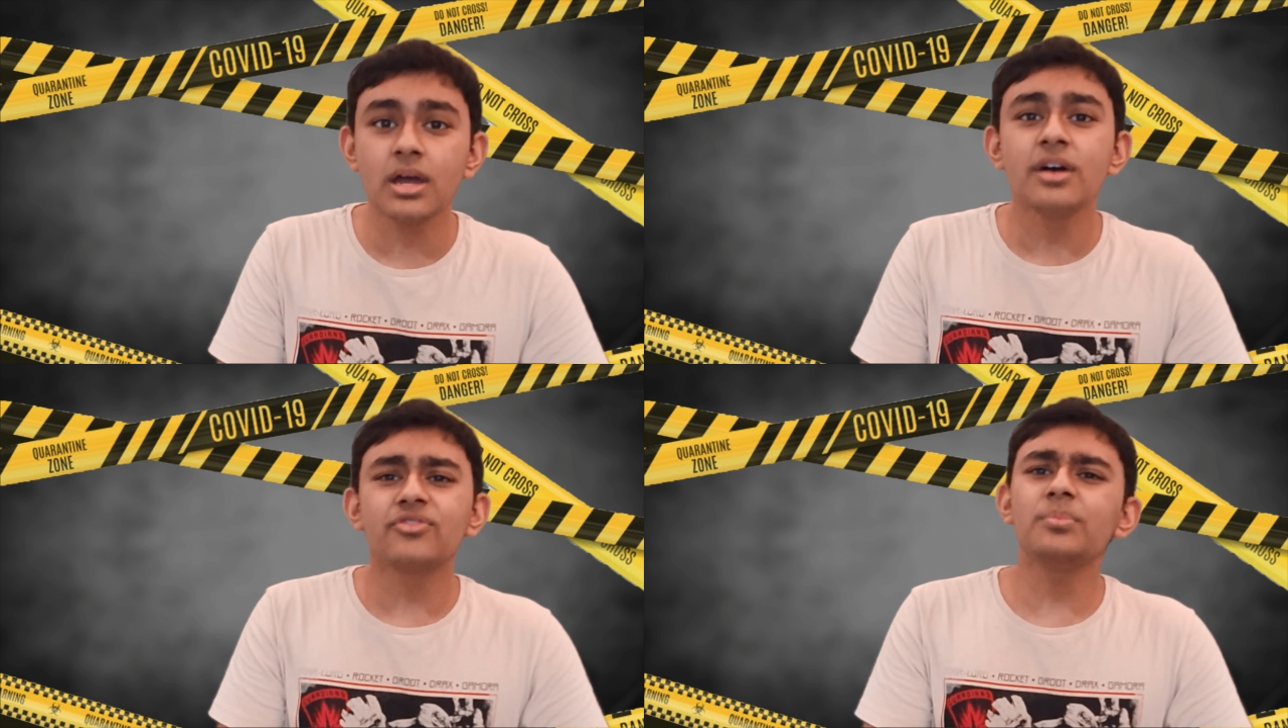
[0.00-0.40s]

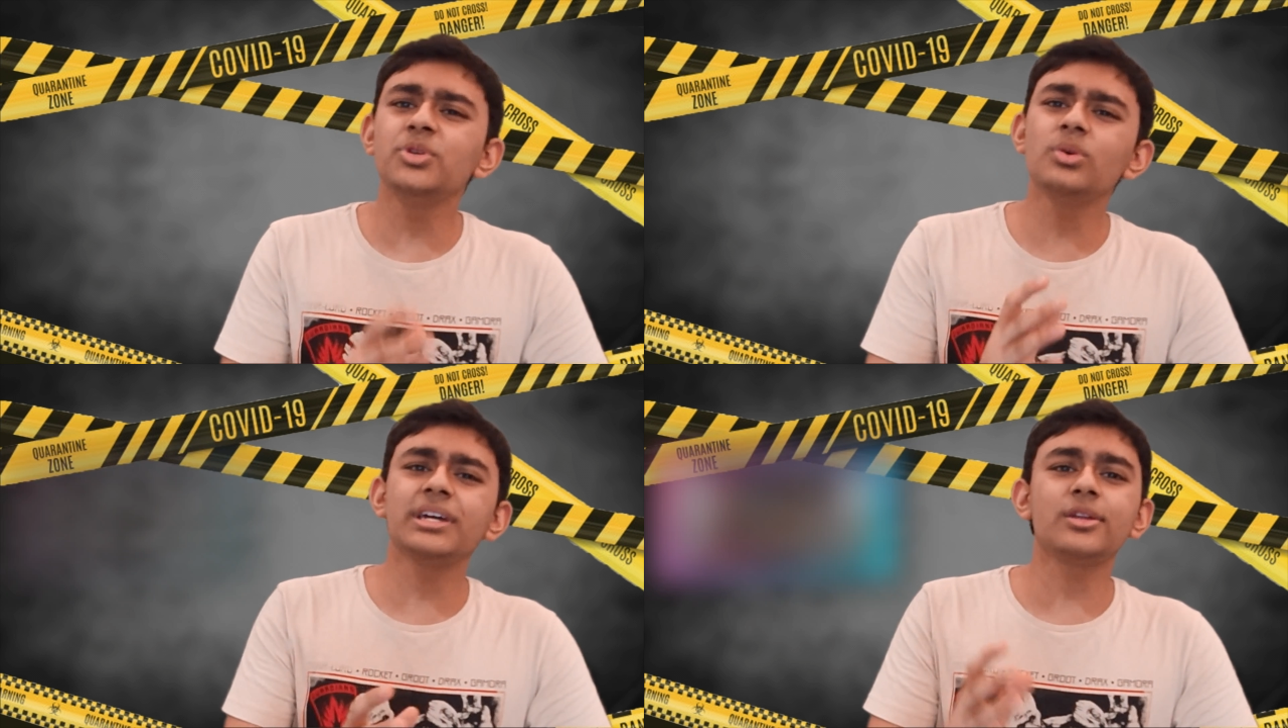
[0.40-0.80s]
From
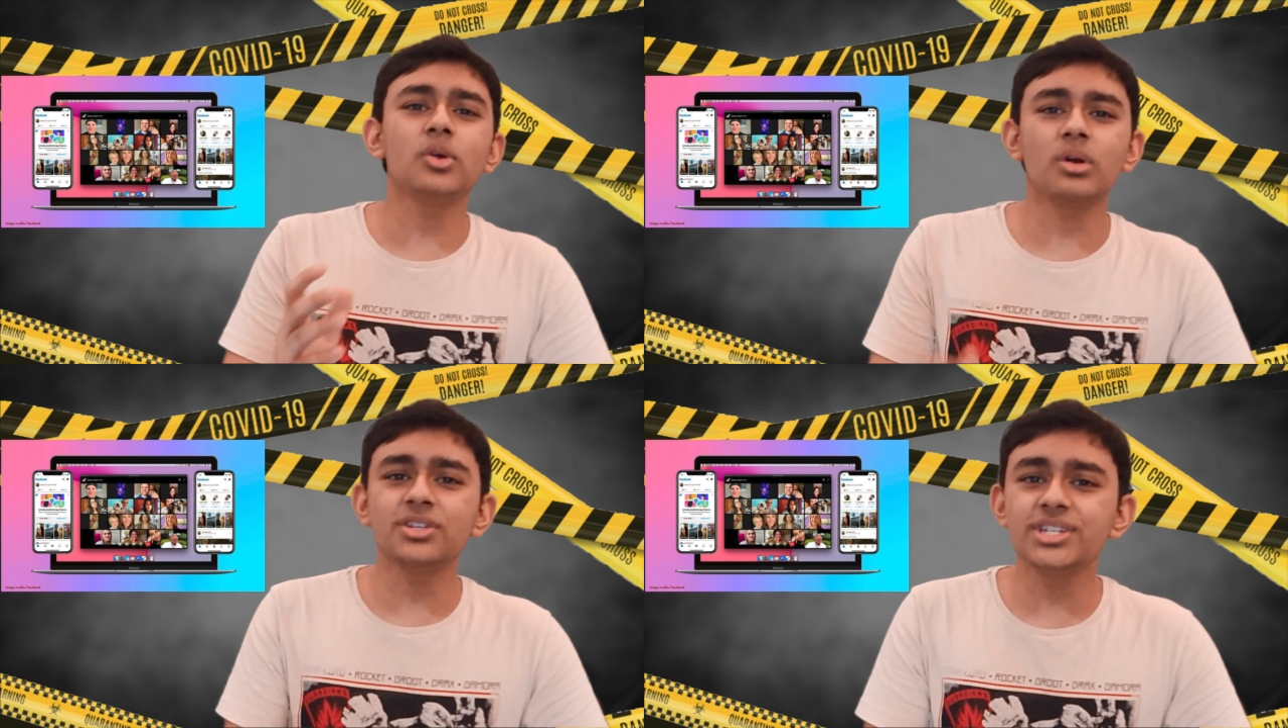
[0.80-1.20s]
new
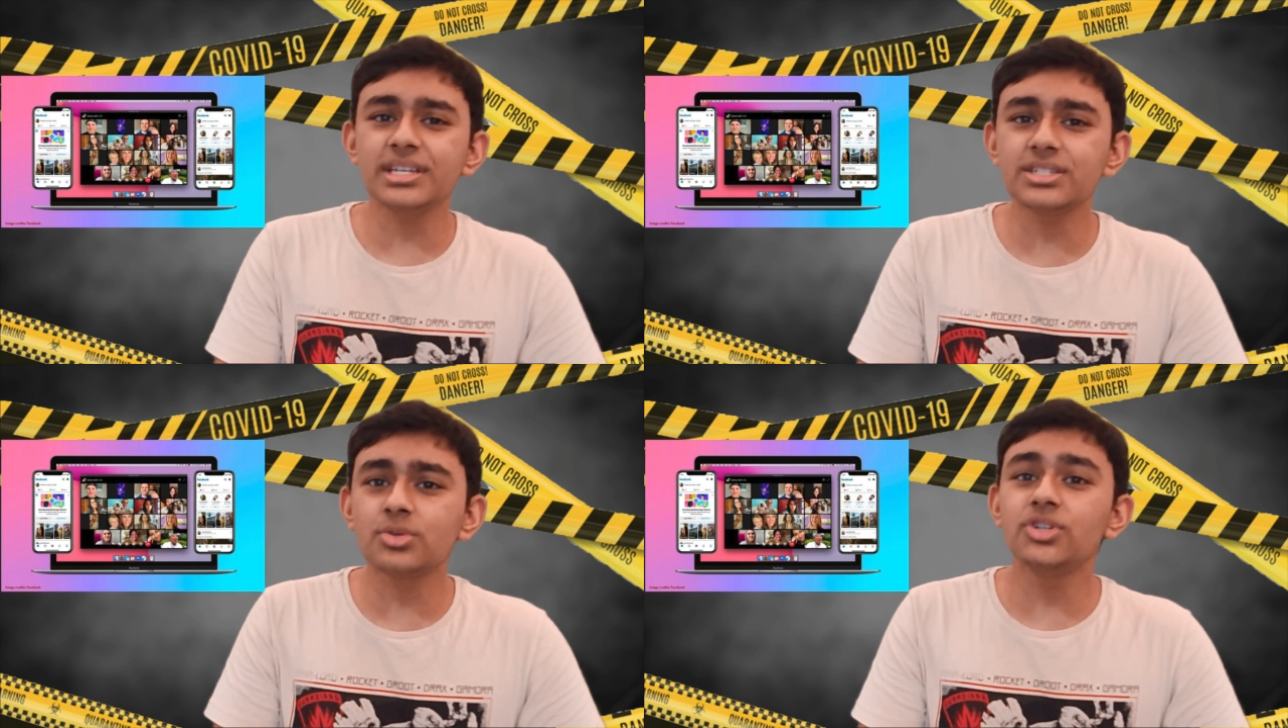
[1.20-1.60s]

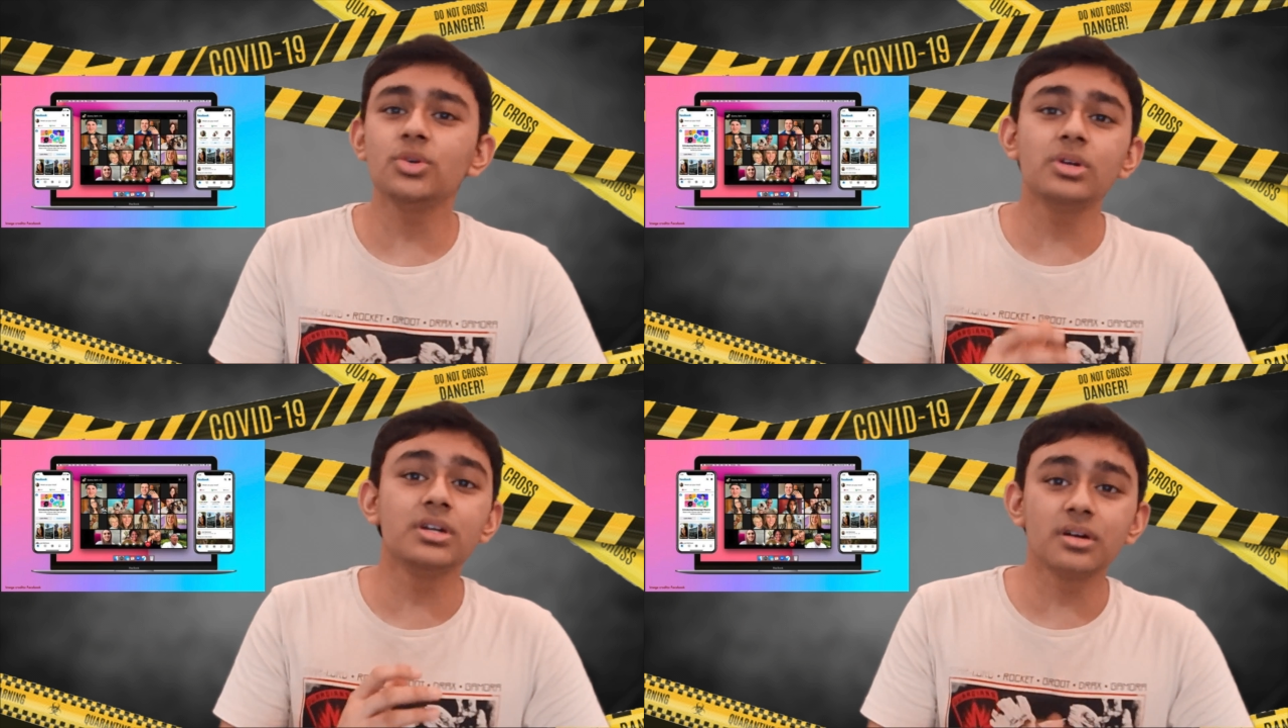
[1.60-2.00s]
technologies to new
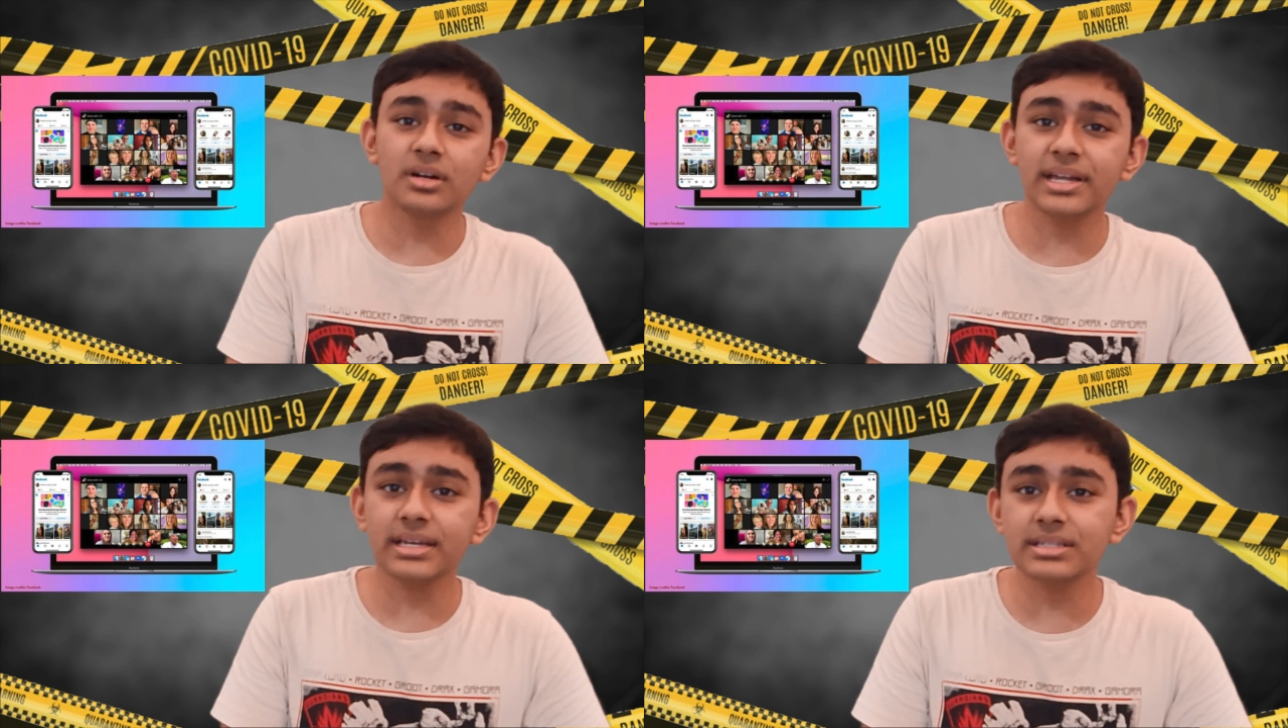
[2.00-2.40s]

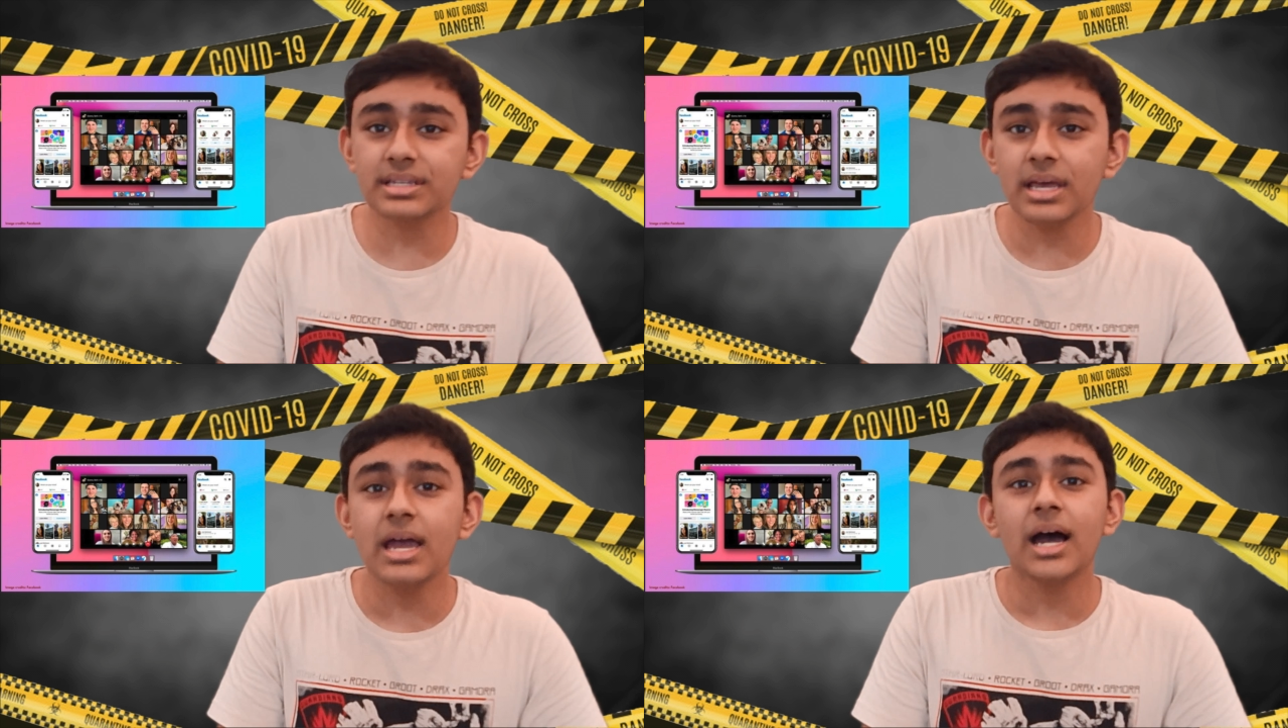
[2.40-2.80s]
learnings
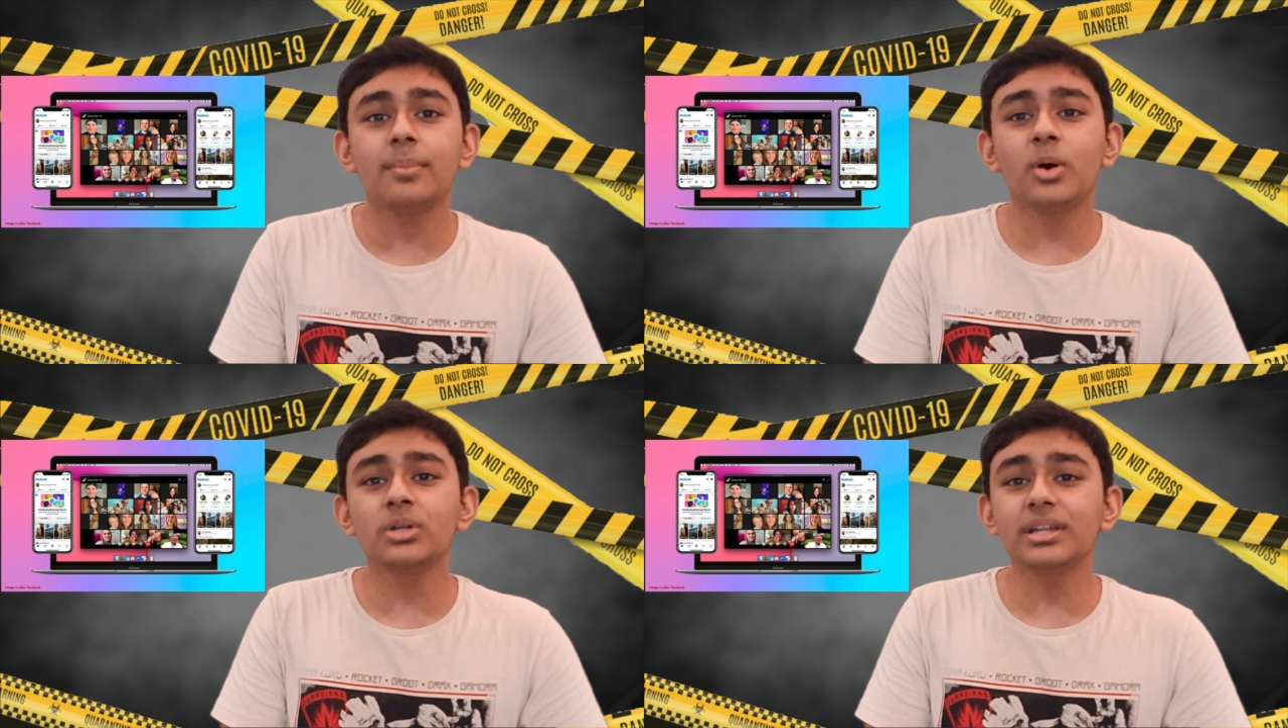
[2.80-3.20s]

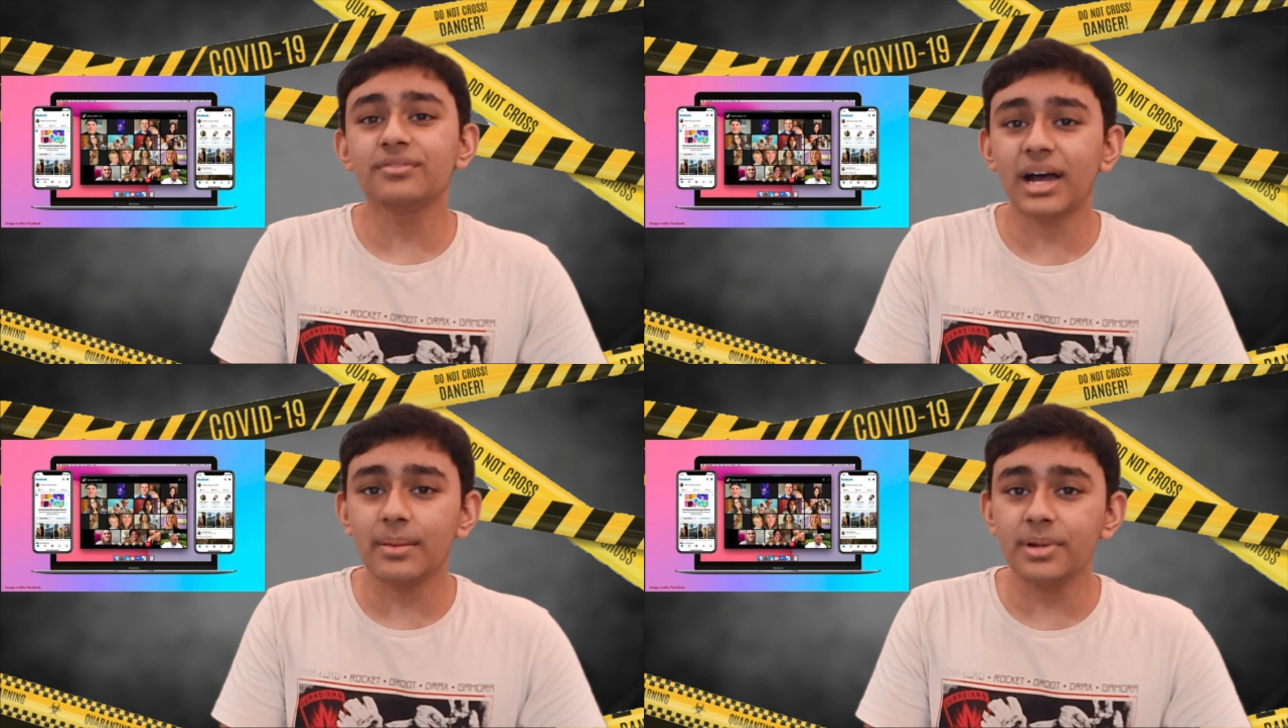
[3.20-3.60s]
about the
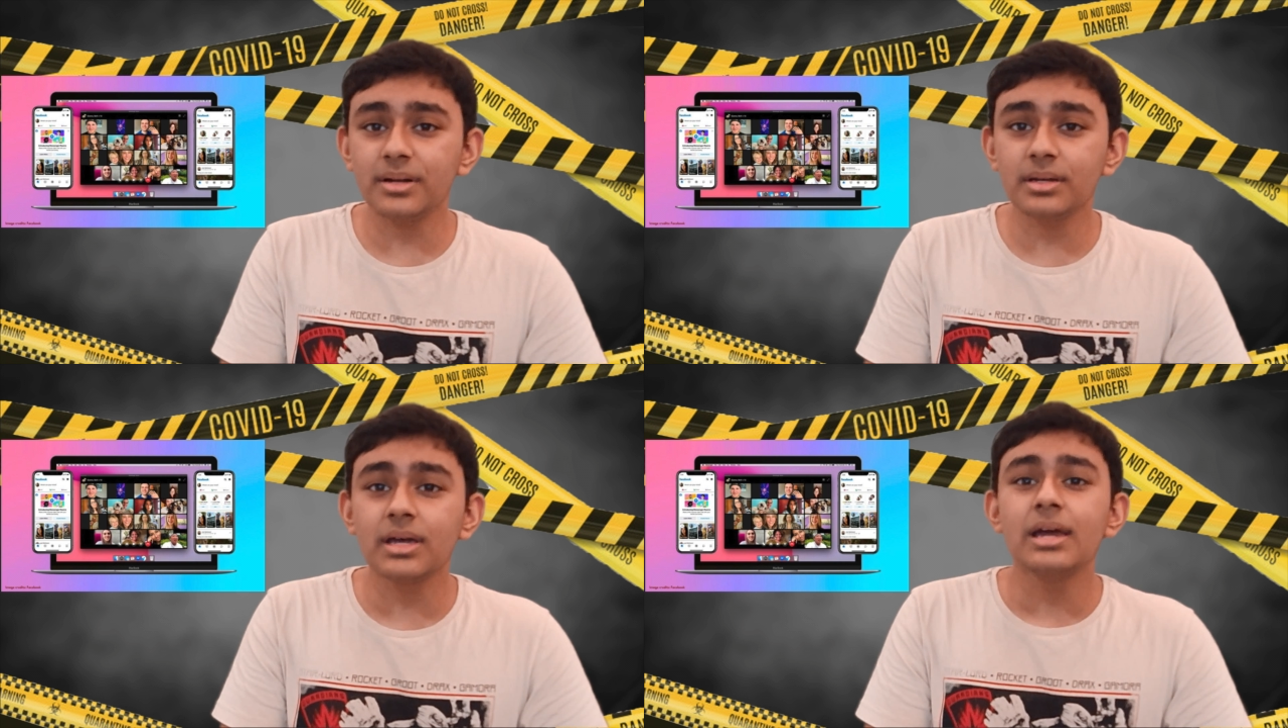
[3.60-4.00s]
environment,